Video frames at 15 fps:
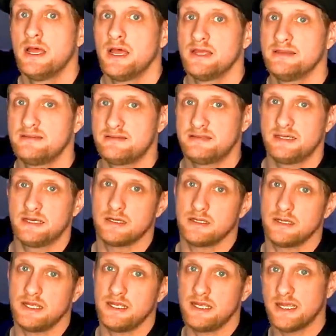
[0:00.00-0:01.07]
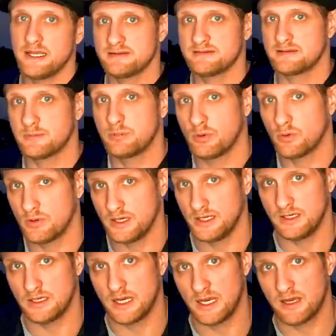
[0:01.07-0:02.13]
until it hits the
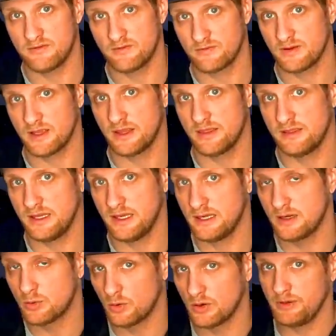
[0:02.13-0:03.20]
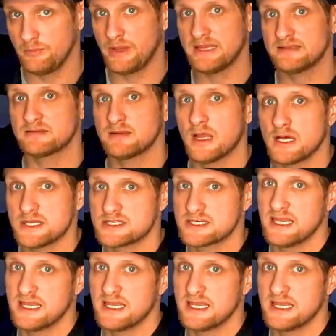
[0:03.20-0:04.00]
point of the Coinbase launch,